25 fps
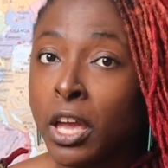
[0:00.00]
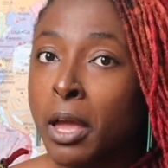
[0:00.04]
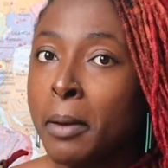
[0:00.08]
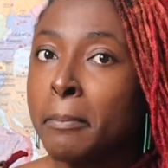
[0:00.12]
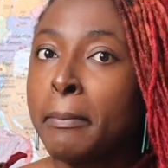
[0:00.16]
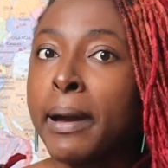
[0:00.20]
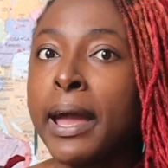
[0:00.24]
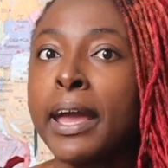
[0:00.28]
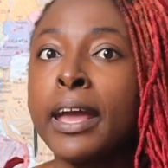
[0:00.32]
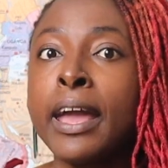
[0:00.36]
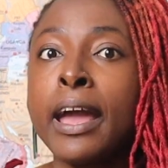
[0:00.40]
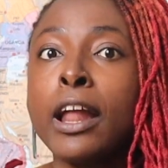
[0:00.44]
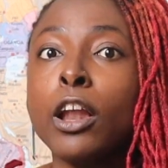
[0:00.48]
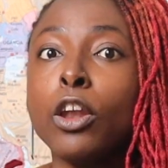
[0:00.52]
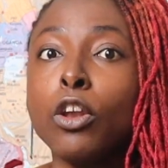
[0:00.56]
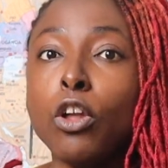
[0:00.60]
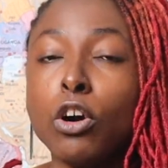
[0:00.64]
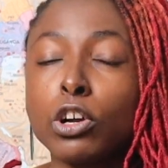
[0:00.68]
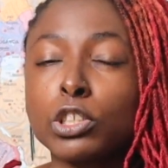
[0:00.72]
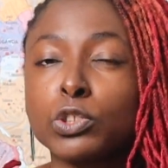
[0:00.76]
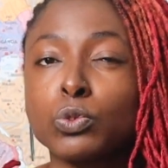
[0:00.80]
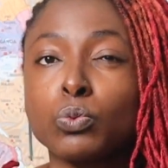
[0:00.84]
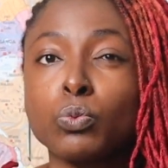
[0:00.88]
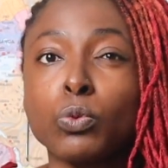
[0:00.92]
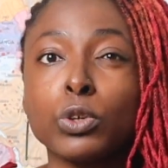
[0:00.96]
My
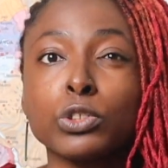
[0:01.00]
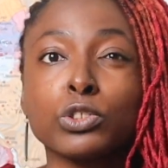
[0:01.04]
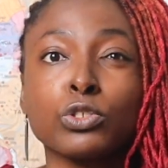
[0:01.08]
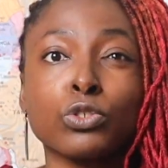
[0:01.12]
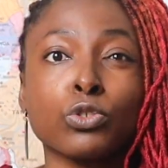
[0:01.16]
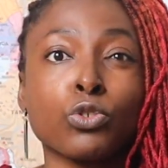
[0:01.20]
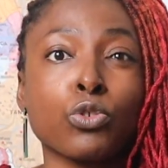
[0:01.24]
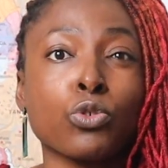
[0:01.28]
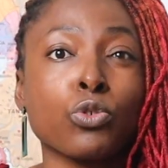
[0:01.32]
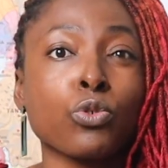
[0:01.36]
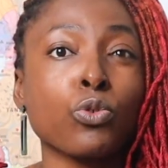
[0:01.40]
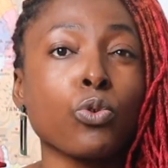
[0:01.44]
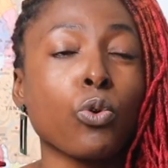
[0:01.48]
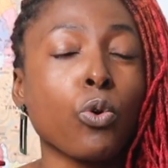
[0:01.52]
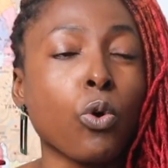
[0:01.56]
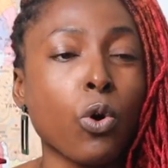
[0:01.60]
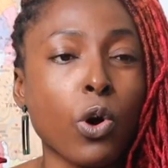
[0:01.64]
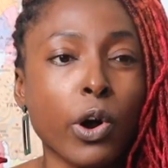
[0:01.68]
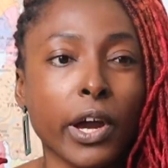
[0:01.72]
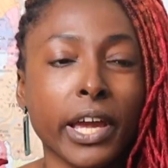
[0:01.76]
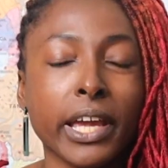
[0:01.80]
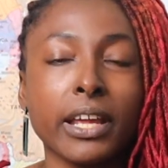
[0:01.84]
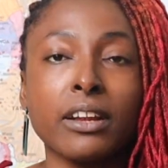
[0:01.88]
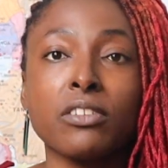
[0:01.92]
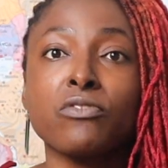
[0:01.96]
locks was
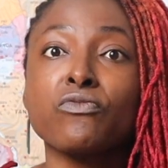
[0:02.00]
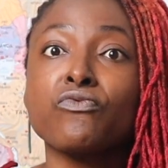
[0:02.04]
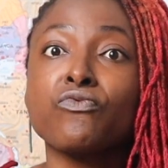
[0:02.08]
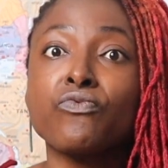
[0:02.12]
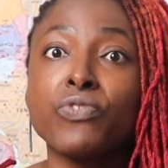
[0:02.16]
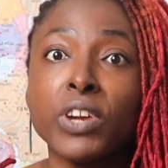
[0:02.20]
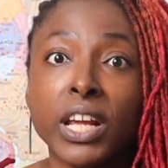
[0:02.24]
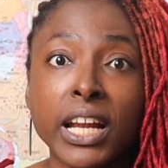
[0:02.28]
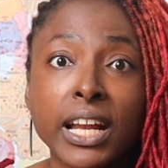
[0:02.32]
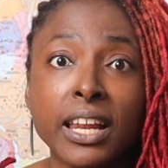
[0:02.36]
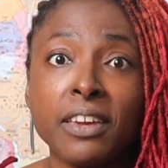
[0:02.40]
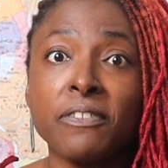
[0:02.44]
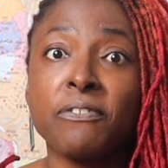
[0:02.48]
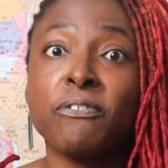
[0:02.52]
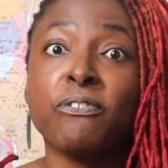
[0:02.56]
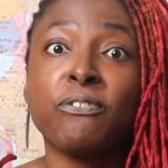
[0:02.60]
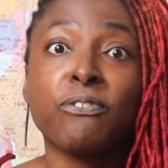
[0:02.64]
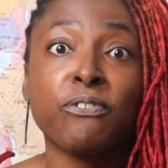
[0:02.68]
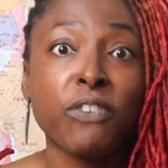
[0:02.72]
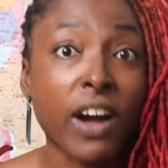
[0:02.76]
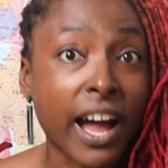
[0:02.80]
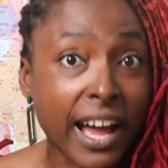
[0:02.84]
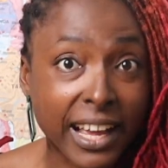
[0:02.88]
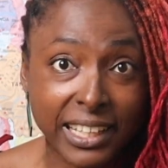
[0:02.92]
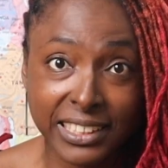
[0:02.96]
growing really
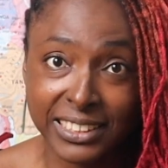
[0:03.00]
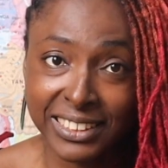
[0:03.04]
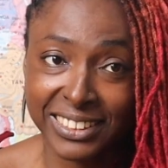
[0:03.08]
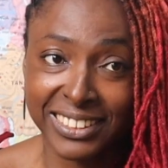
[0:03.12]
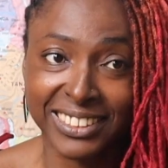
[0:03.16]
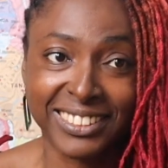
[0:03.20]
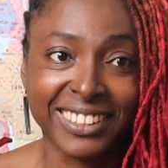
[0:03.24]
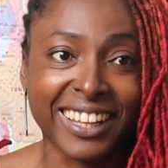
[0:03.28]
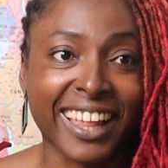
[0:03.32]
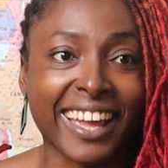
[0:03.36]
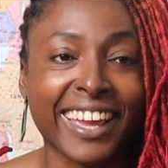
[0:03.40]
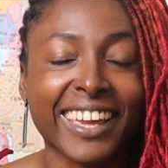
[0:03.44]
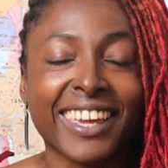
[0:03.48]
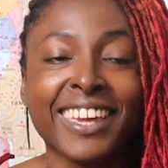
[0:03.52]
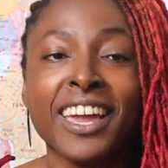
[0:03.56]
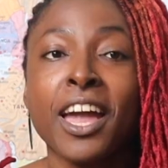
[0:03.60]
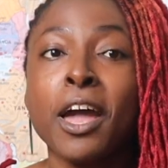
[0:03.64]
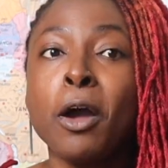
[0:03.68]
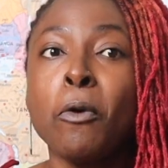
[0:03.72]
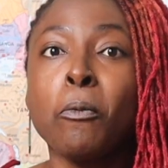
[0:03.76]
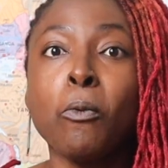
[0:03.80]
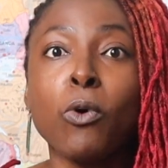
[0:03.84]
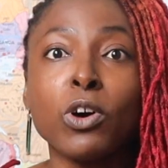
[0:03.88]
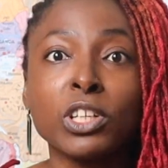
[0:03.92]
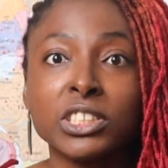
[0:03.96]
fast. Like
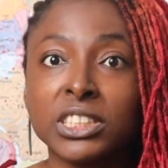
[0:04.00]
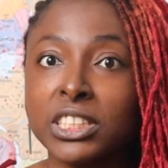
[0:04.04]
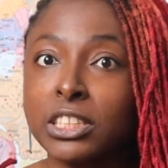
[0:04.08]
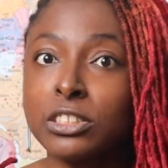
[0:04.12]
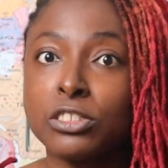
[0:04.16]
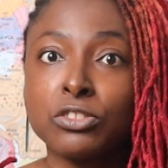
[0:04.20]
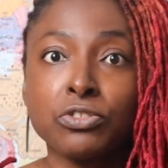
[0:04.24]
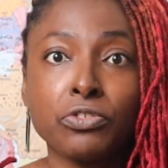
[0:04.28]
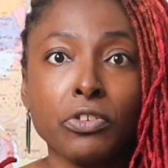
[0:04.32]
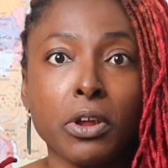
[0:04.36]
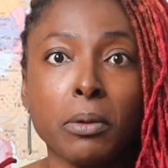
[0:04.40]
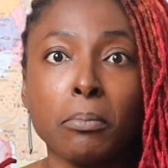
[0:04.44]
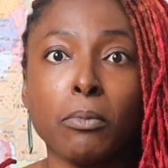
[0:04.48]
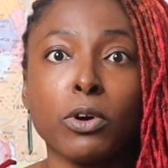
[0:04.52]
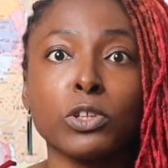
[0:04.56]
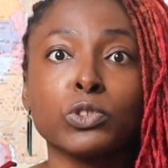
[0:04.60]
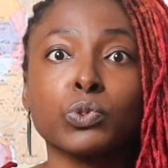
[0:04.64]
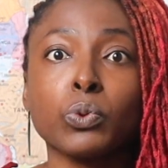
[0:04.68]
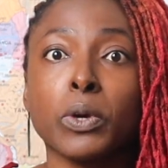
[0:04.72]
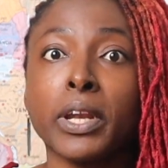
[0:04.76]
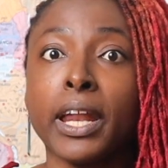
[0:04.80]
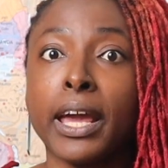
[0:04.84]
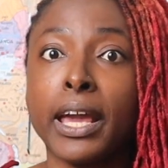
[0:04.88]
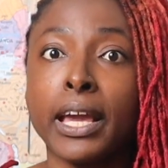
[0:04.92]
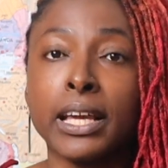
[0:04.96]
once in 3 months
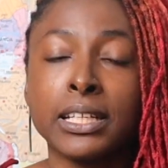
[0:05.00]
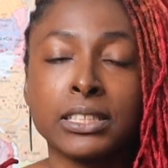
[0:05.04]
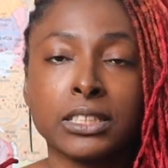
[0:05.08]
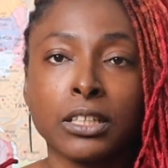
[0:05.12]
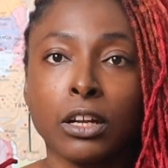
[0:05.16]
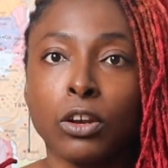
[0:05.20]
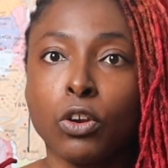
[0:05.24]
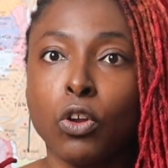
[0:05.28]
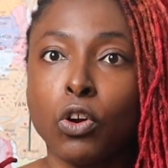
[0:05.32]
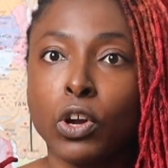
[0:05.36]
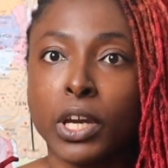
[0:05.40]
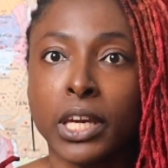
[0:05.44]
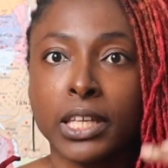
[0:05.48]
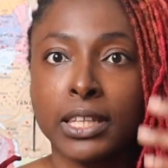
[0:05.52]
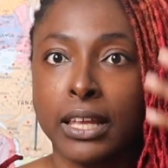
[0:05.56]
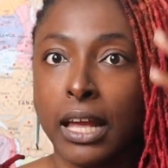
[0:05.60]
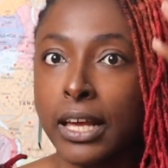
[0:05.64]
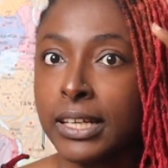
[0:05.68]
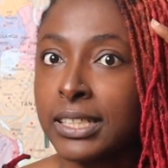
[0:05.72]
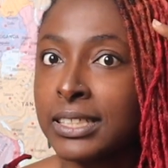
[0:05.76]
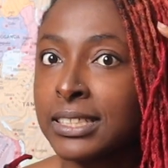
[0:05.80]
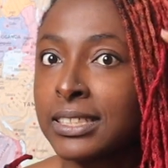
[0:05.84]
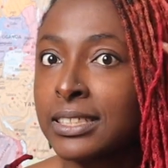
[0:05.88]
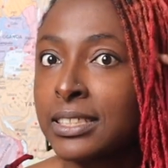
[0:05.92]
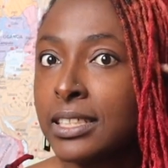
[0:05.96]
when I interlock it, I
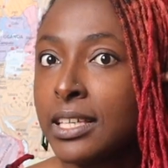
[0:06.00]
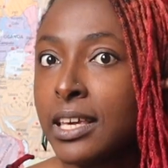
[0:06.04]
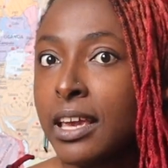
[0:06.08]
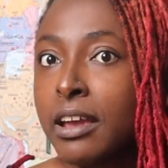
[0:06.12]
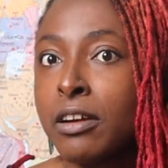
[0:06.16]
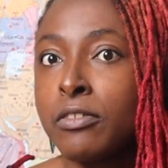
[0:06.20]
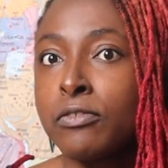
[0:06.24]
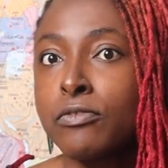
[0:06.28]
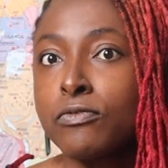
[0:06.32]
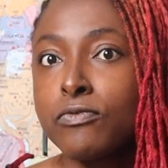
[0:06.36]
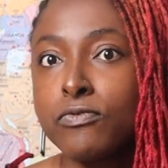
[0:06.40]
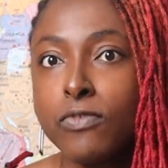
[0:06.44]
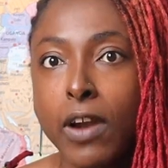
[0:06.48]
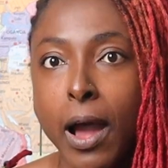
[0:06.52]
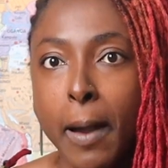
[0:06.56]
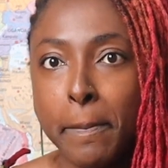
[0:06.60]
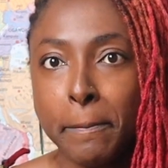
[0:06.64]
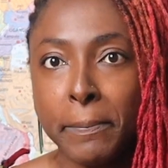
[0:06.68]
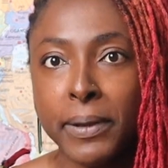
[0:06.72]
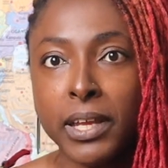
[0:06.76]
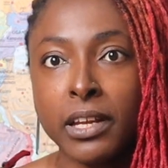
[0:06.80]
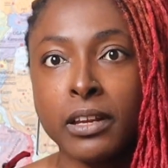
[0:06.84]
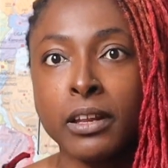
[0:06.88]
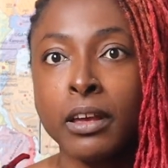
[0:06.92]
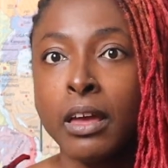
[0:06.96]
see a
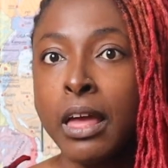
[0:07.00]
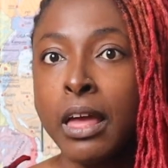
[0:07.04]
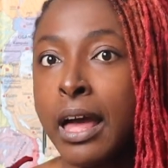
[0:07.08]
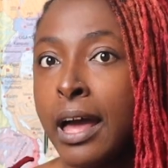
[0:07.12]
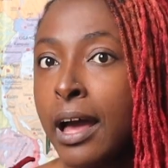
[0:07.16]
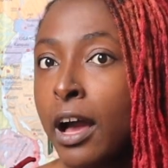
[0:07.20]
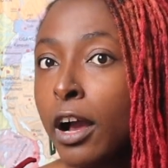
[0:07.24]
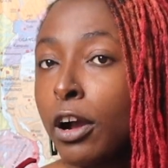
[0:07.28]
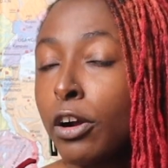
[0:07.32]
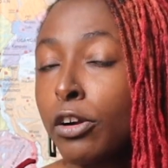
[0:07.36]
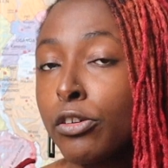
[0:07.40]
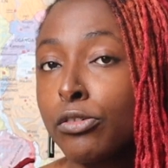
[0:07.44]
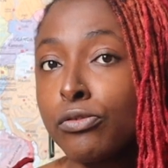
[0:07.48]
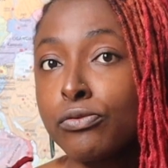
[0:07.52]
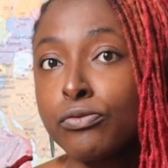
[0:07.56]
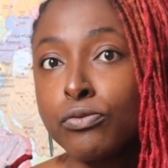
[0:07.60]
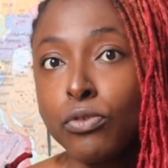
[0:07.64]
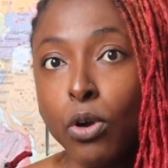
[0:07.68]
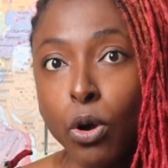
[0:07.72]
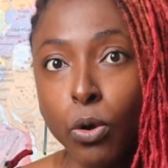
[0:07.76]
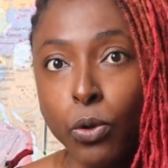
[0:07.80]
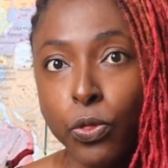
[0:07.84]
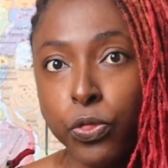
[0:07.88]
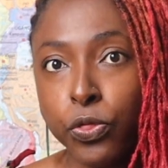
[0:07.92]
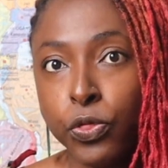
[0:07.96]
rapid
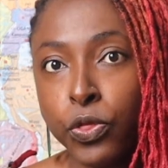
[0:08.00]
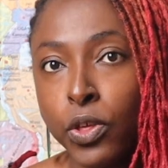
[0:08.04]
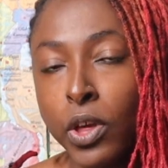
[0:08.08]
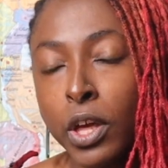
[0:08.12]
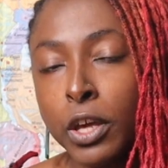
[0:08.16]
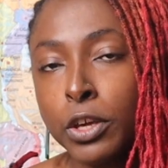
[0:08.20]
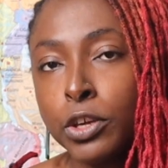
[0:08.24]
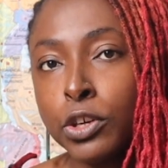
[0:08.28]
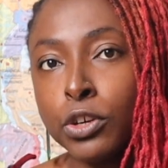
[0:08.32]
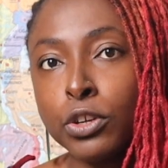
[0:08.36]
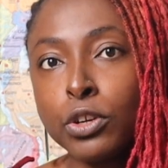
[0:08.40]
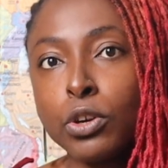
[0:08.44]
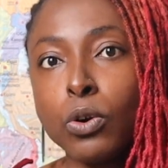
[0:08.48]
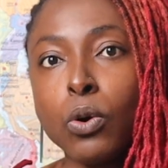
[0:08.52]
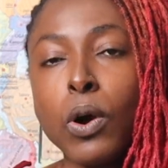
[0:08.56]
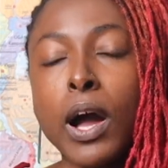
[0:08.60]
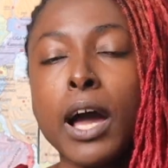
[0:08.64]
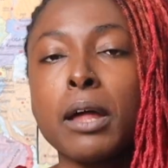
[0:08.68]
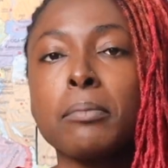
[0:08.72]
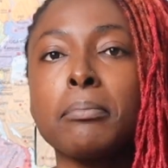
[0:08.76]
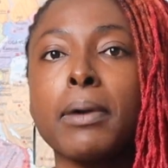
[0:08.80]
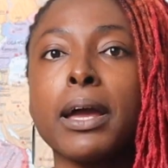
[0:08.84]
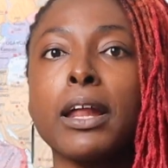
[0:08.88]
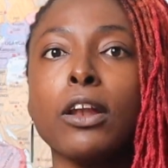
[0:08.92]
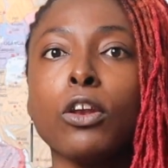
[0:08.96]
growth, you know,
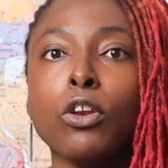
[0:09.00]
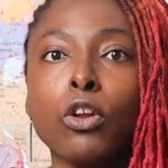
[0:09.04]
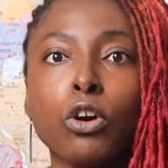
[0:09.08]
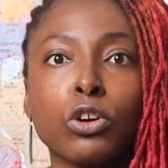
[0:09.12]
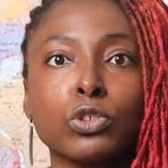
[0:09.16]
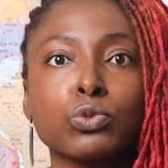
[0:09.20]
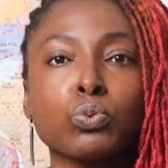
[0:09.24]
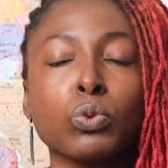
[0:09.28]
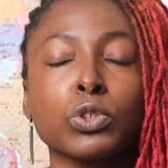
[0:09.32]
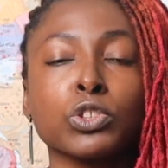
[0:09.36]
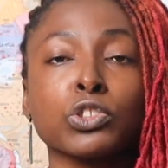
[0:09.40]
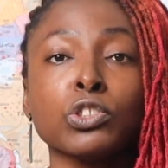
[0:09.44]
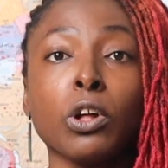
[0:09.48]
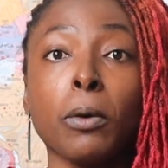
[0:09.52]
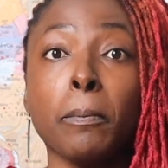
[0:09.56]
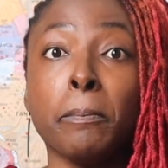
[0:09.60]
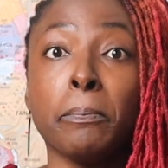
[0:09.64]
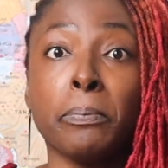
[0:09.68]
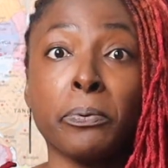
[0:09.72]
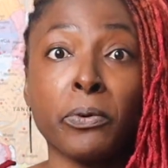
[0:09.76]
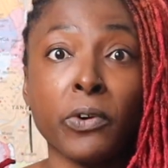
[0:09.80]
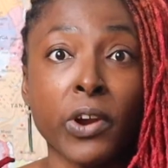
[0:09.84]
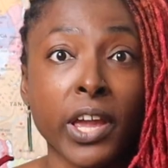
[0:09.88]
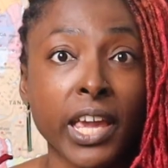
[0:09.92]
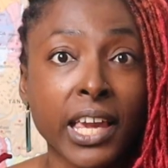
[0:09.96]
and my locks was not
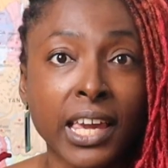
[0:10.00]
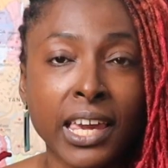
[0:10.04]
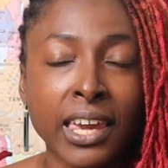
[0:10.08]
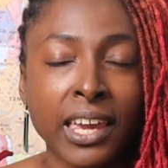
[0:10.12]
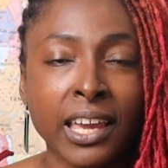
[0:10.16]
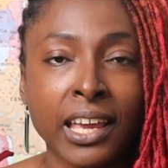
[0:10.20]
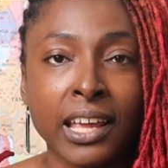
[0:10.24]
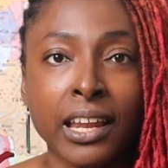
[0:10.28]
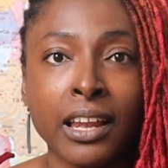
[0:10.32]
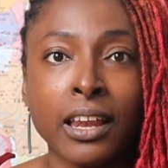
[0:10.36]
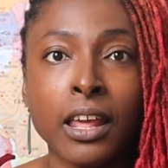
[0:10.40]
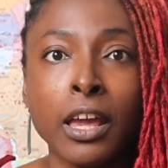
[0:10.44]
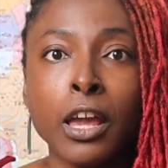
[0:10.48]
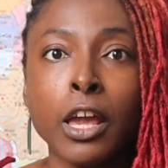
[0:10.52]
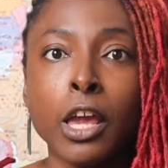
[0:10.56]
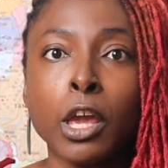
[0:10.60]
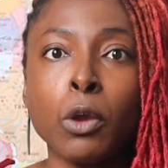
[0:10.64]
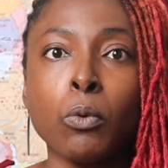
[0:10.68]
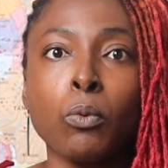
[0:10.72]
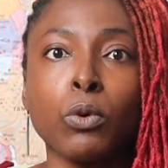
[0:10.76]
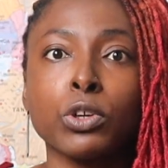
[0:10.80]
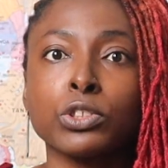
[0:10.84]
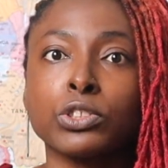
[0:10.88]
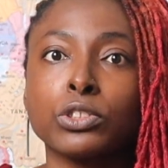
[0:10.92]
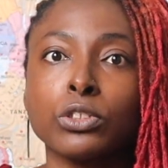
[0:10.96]
breaking, it
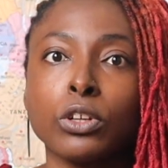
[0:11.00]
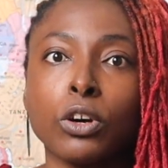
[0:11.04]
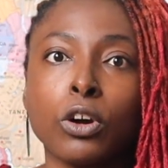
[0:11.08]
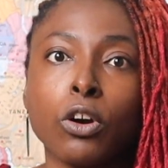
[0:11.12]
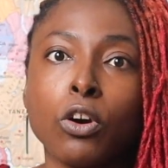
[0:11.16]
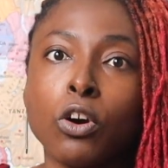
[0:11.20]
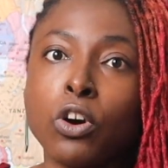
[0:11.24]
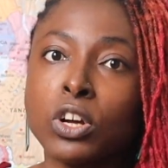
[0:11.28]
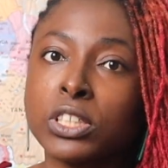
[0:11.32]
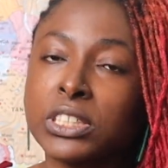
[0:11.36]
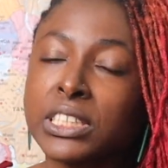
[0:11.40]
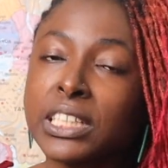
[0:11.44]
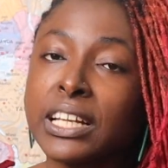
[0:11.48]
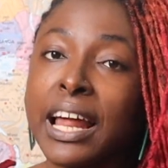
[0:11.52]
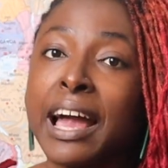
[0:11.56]
was not cutting.